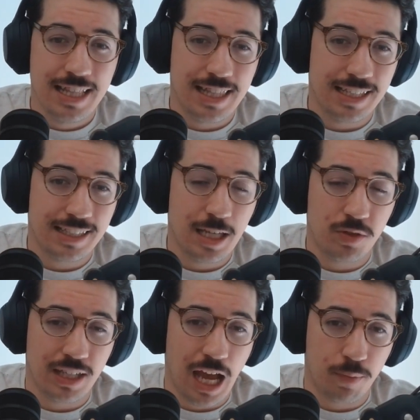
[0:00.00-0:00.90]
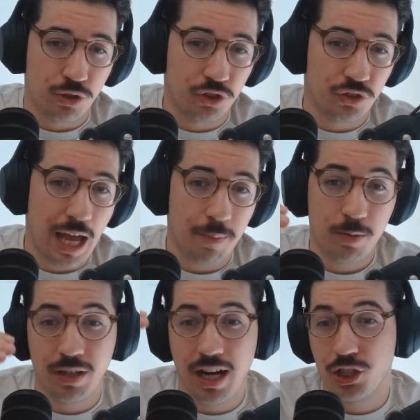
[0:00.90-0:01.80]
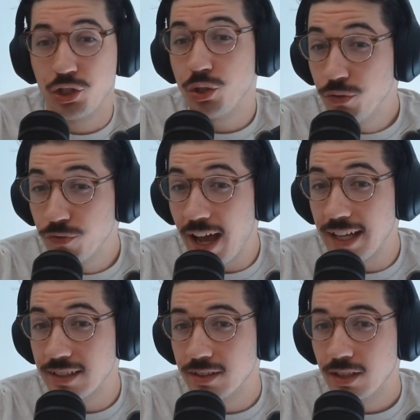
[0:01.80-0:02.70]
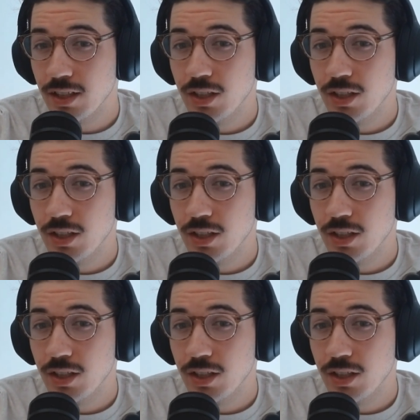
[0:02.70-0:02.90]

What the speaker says: This keeps the captions snappy, but not too fast,